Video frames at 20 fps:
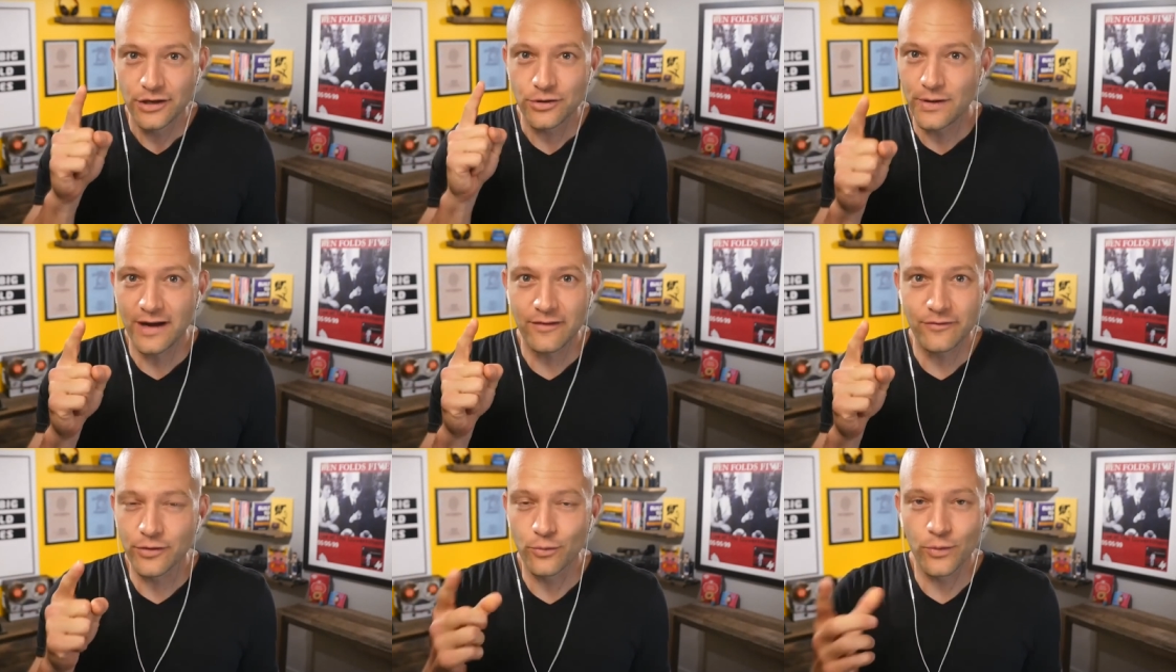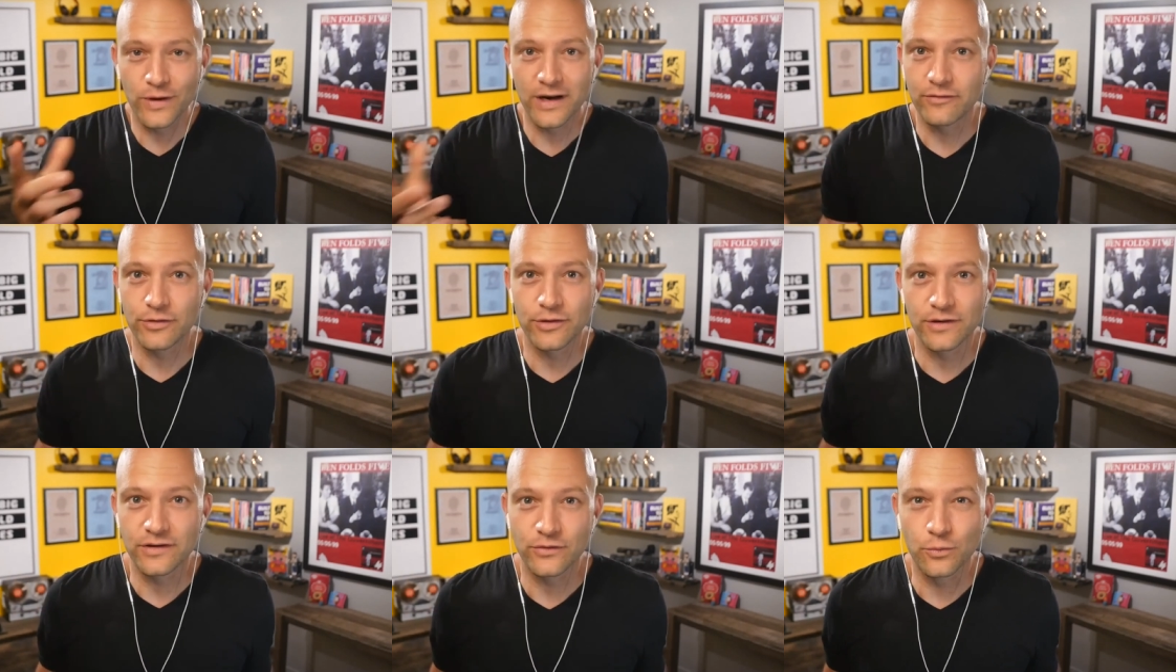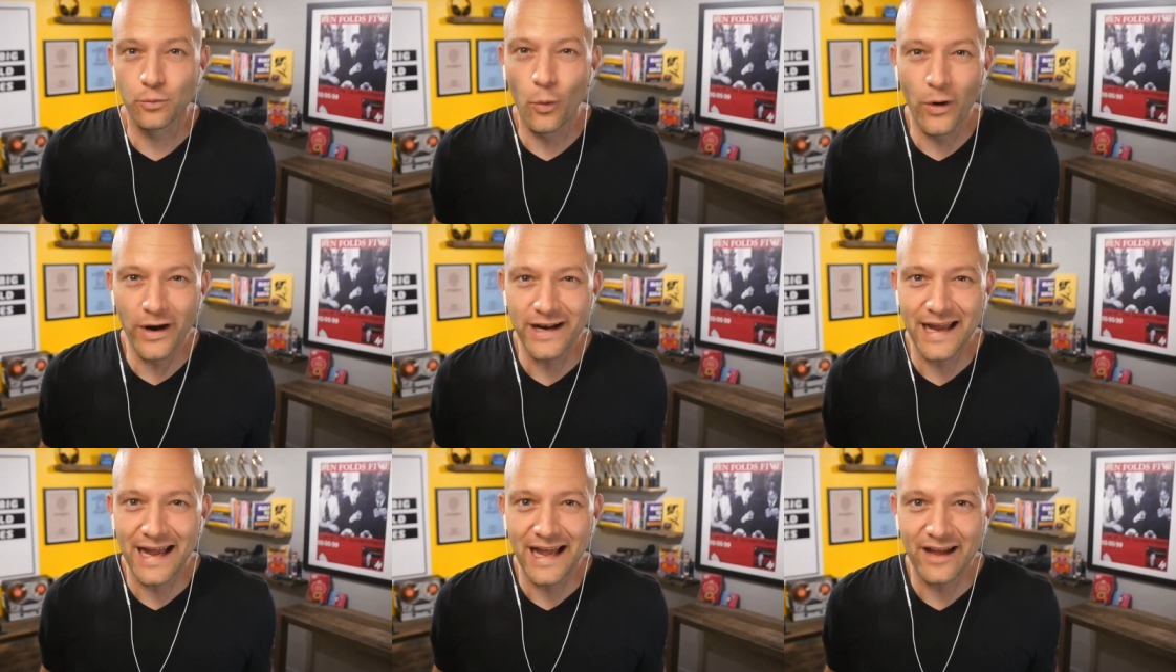you have your whatever it is,
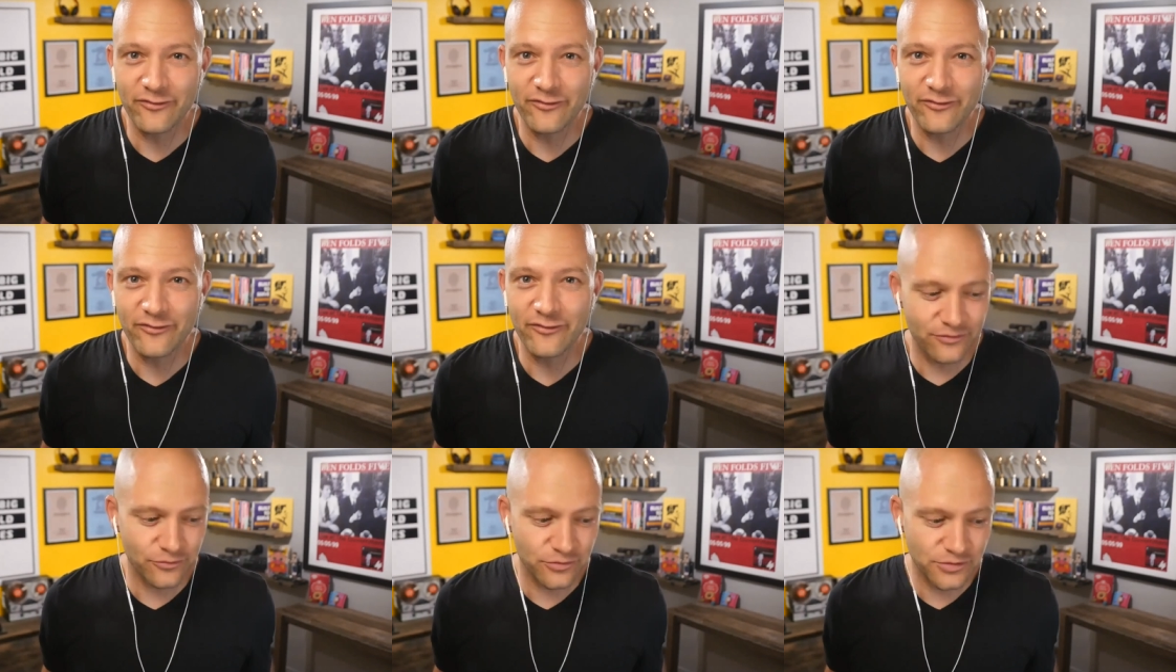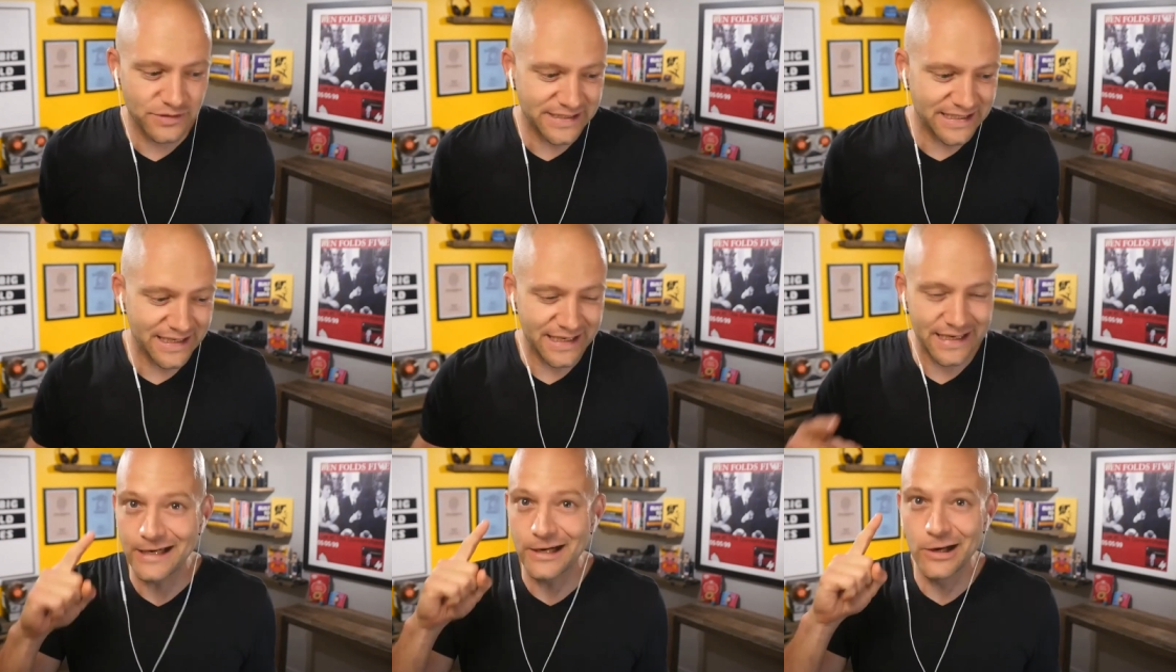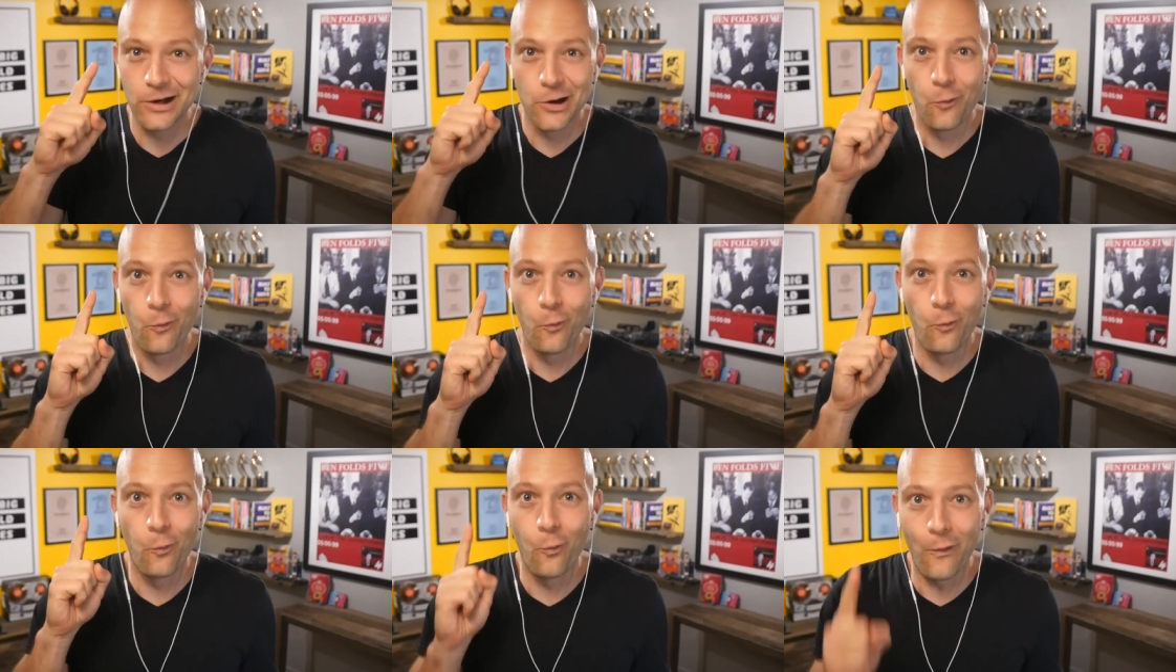one and a half minute routine
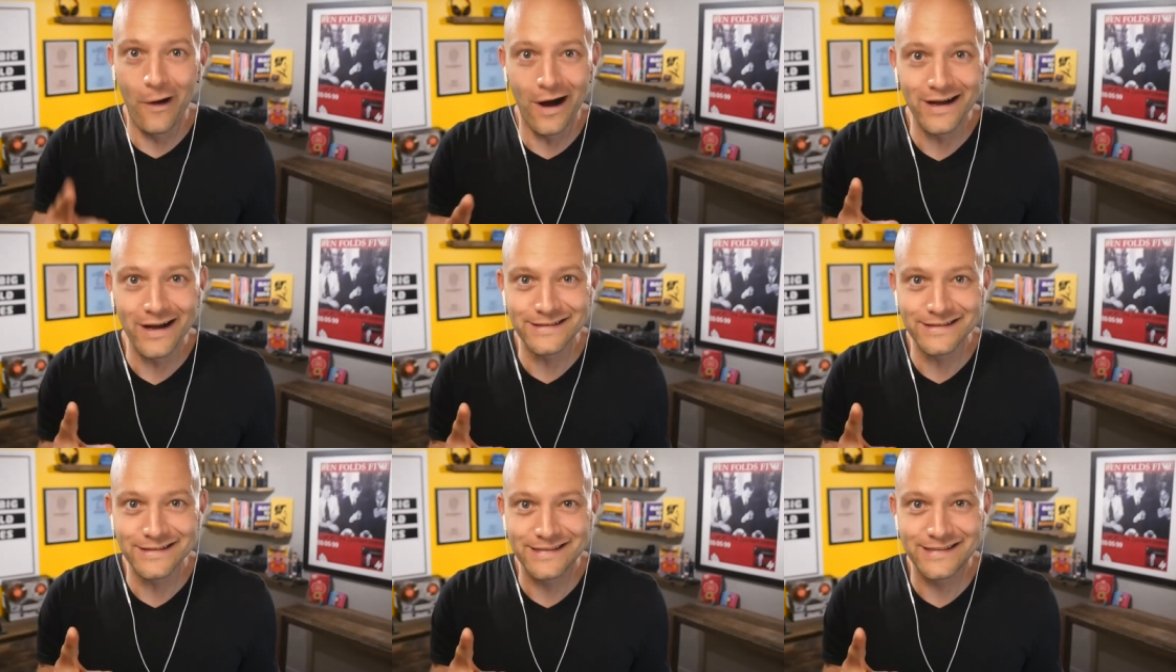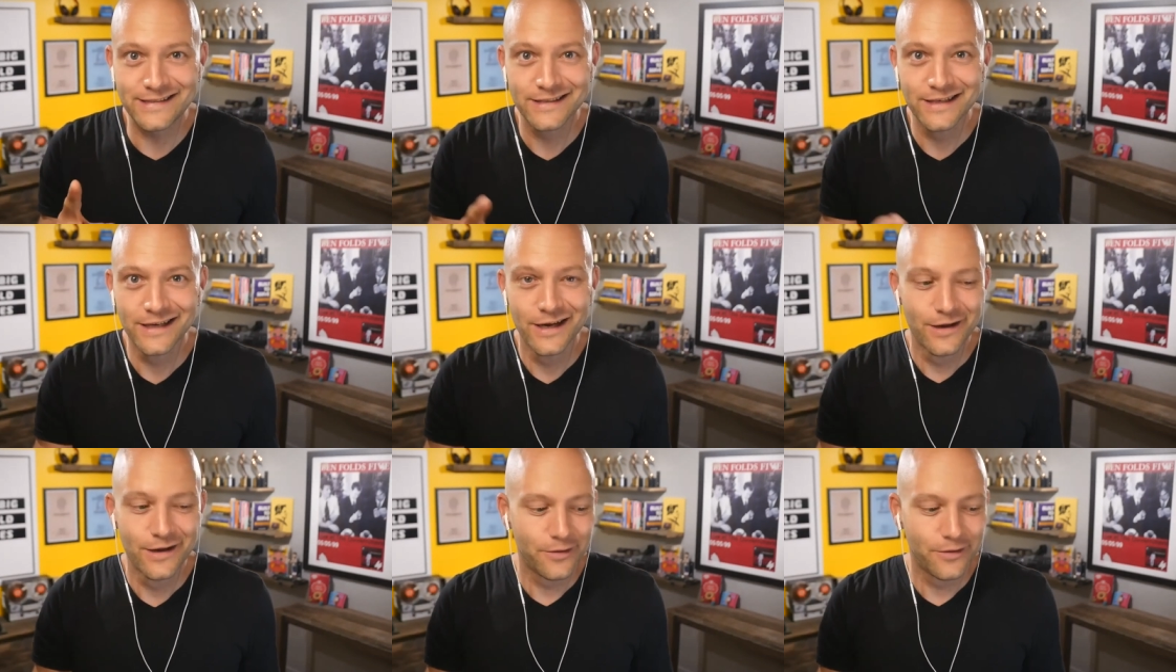once